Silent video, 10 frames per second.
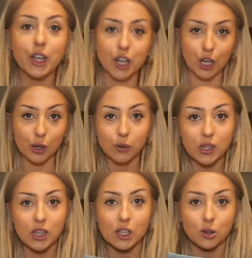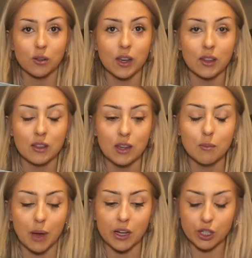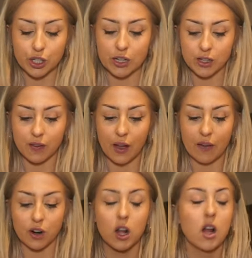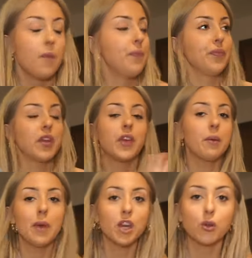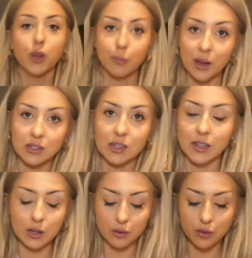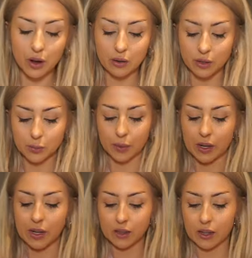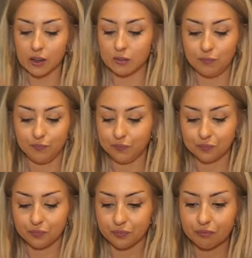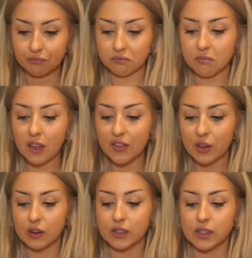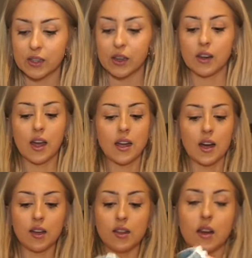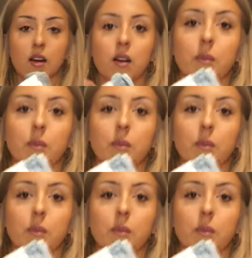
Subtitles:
cute. These are like the best jeans I've ever, they make you look amazing. Like, I don't even know how to explain it. Like, they're insane. I got a